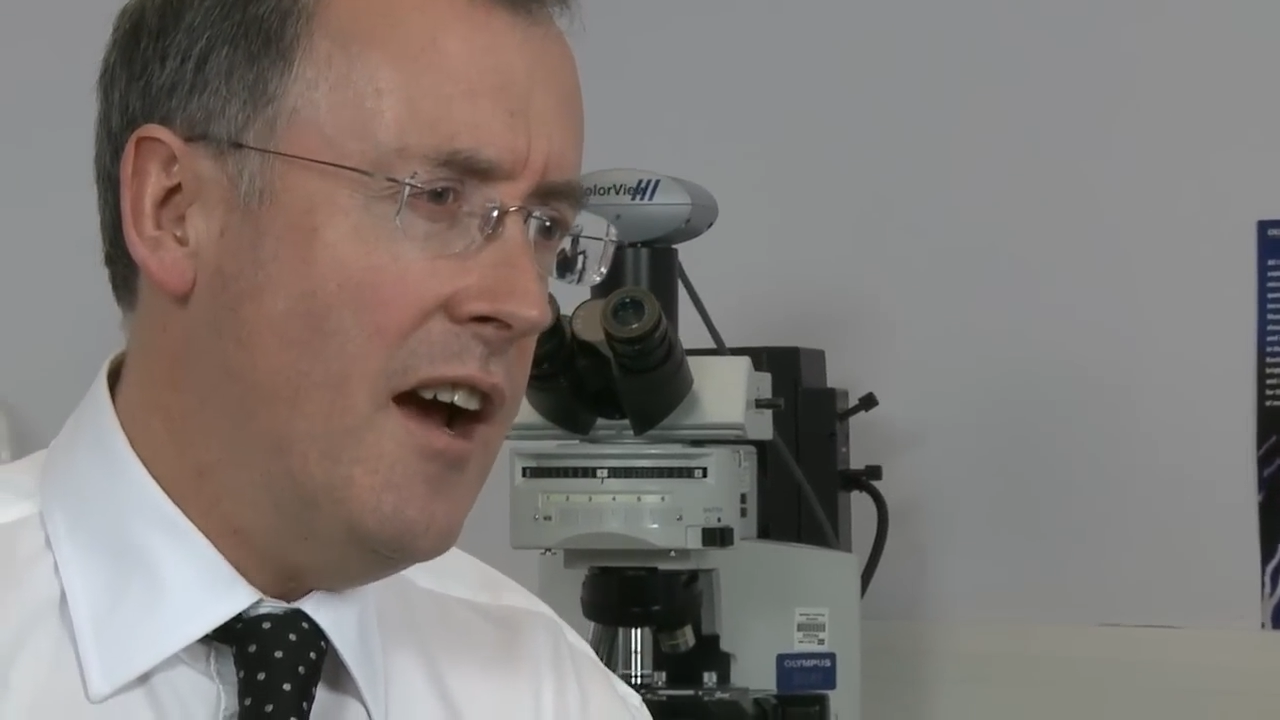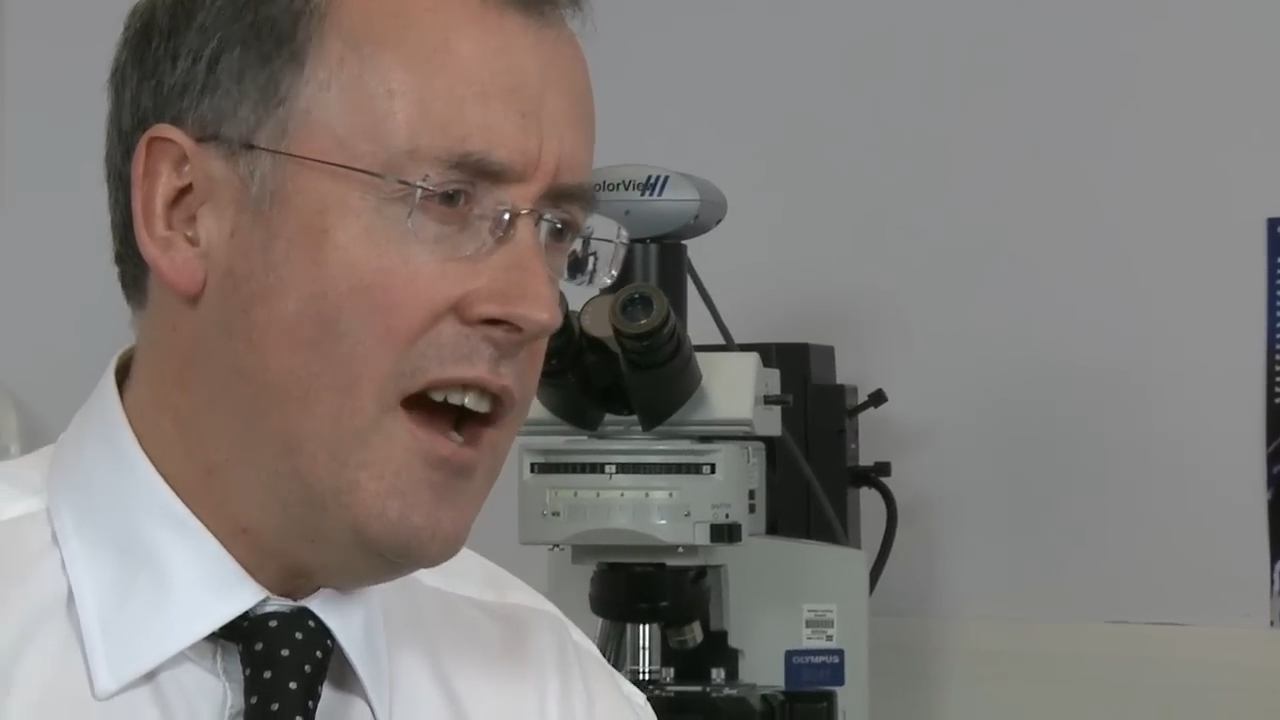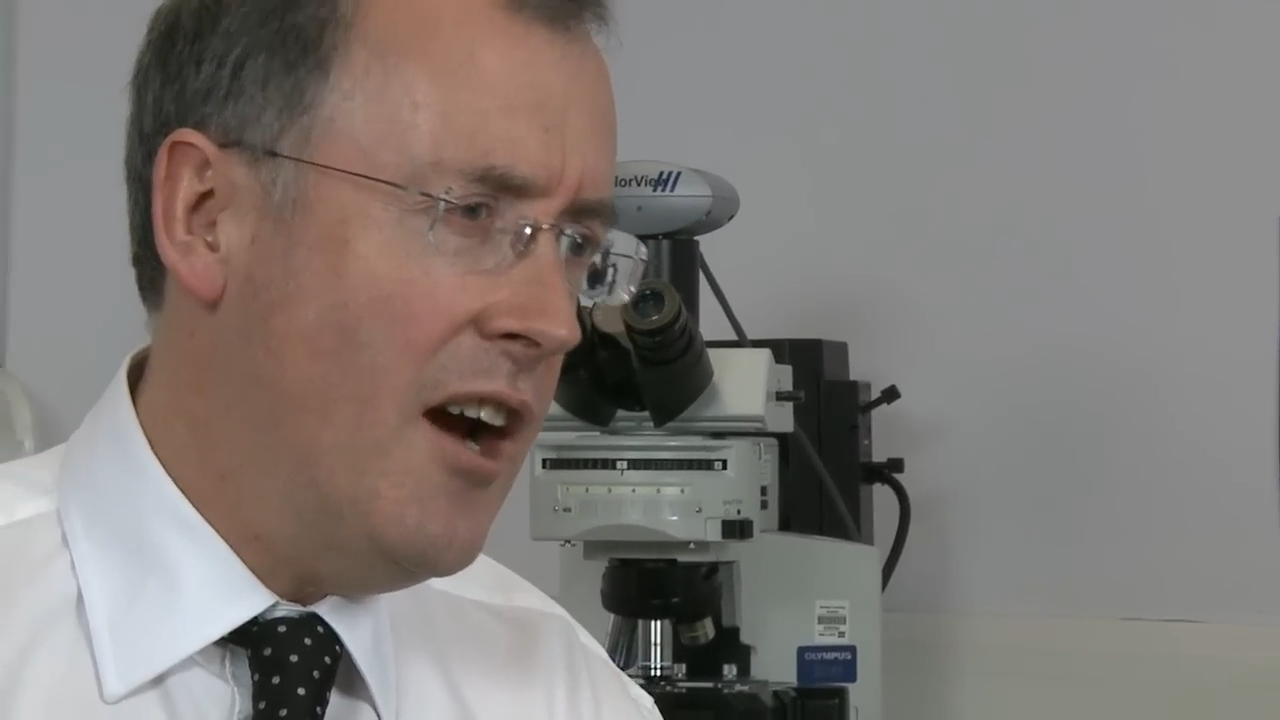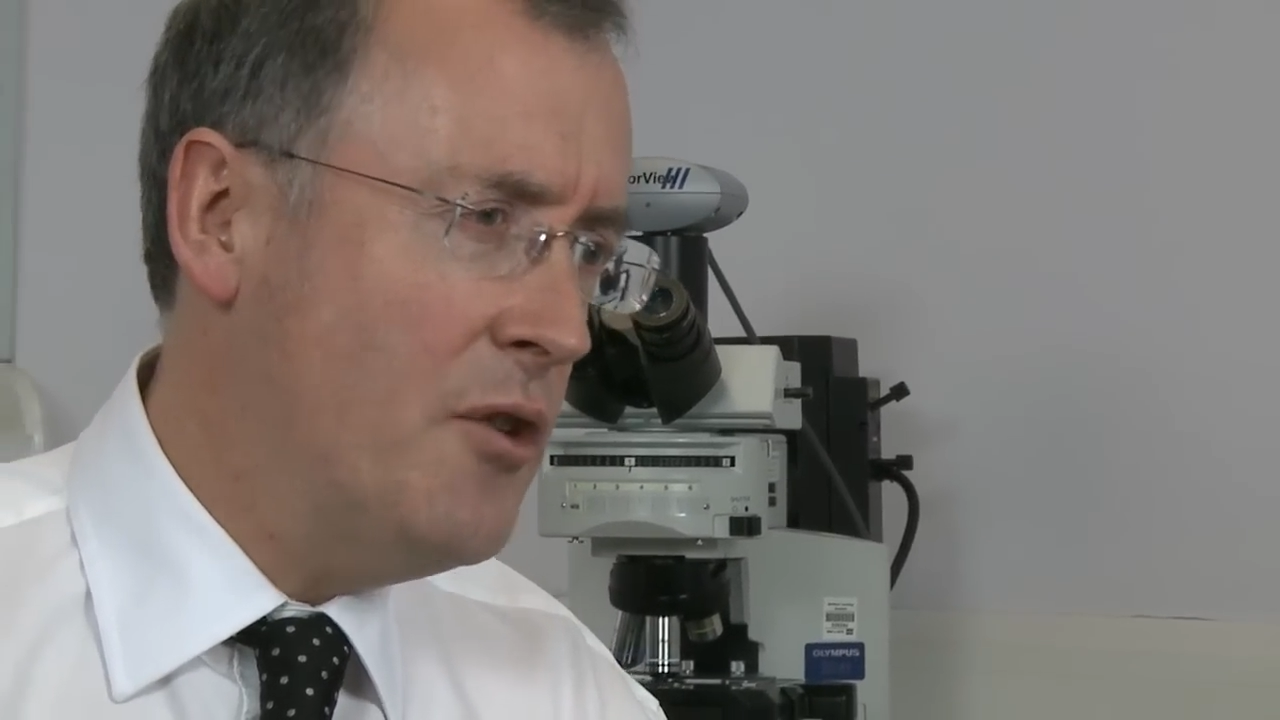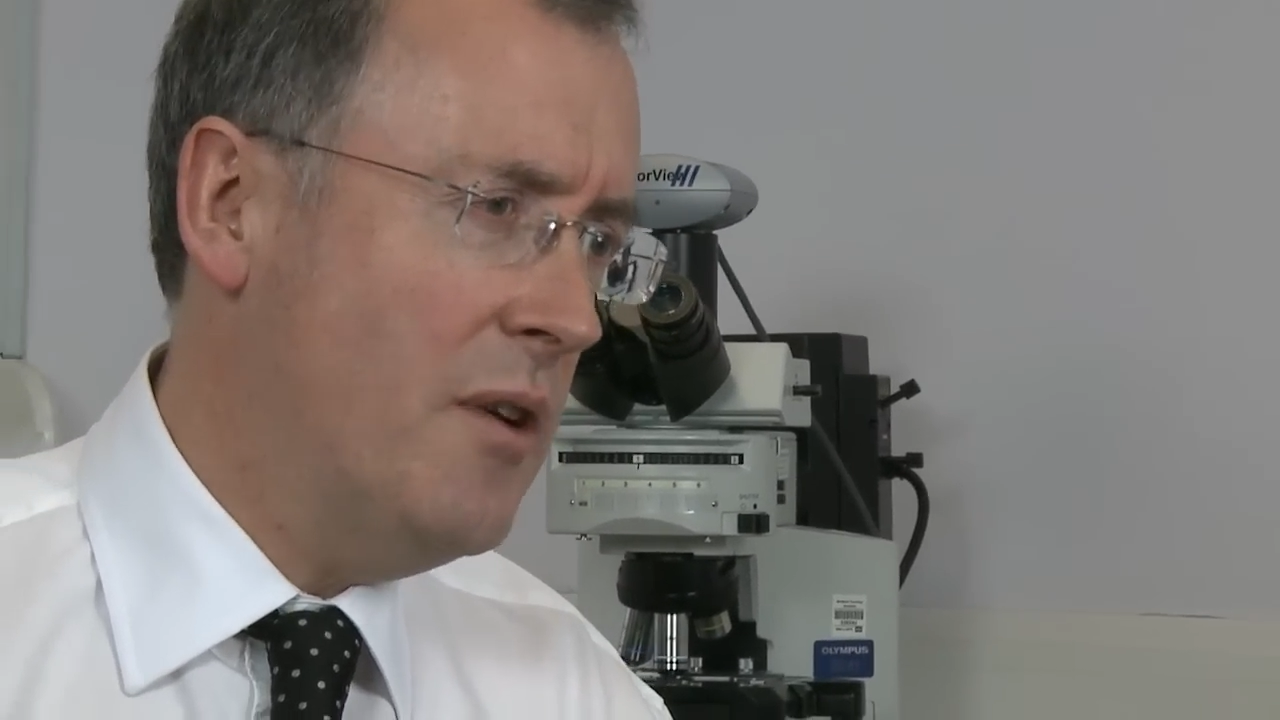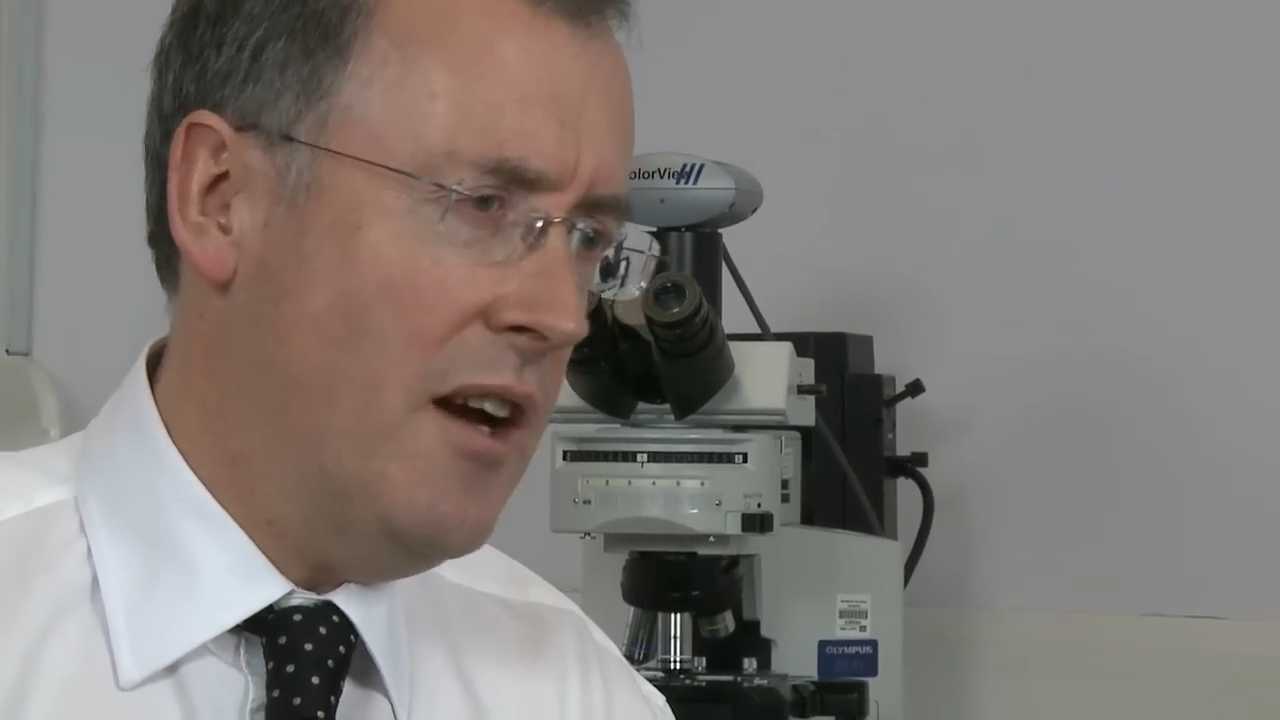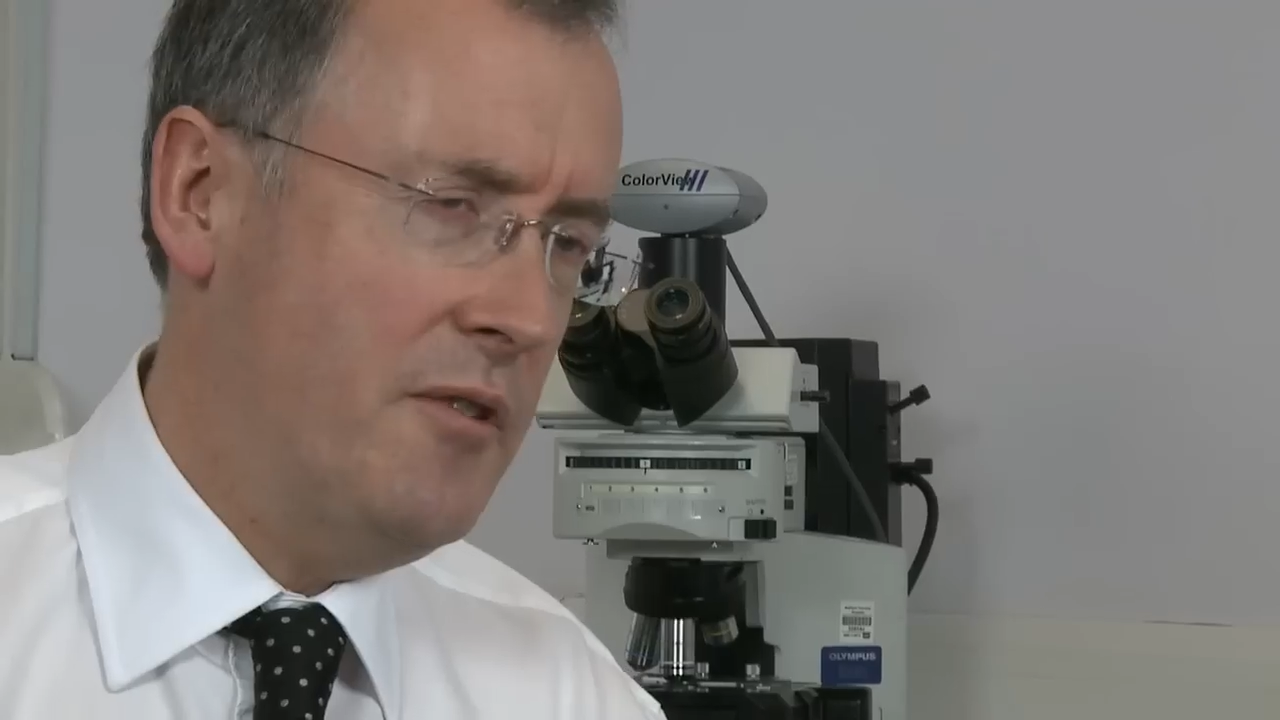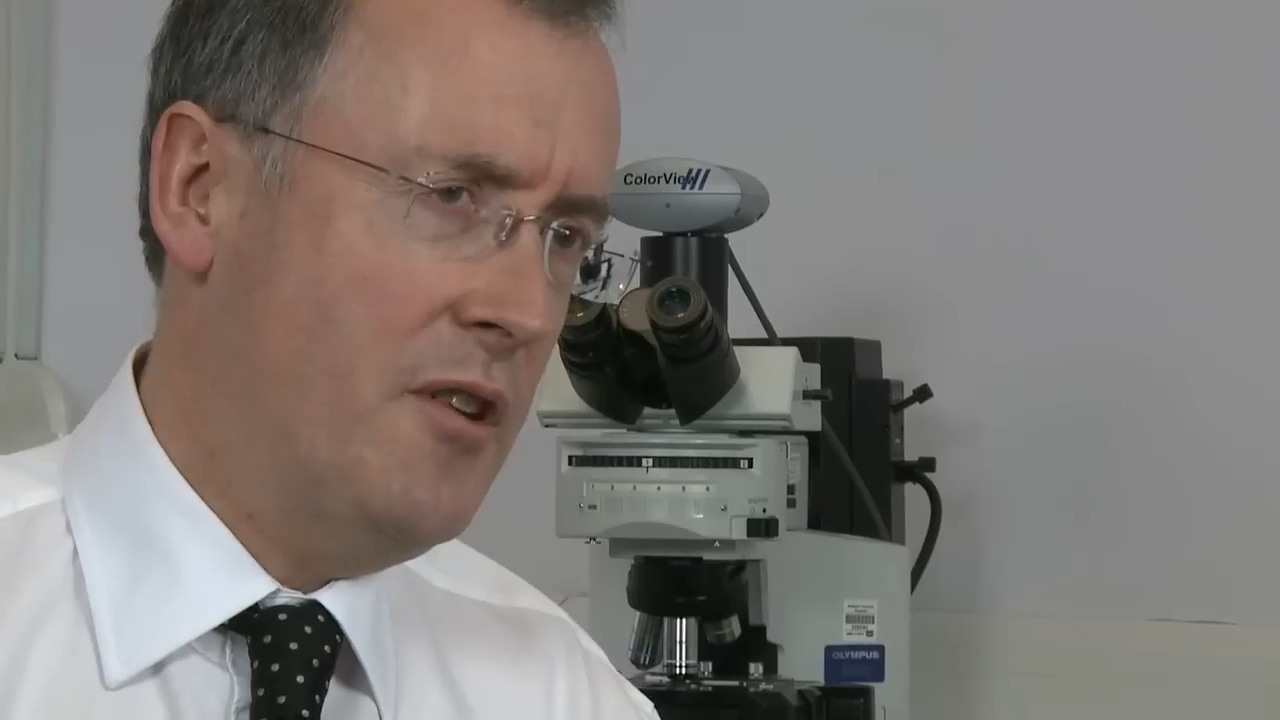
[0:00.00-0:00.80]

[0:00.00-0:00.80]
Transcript: How do I have to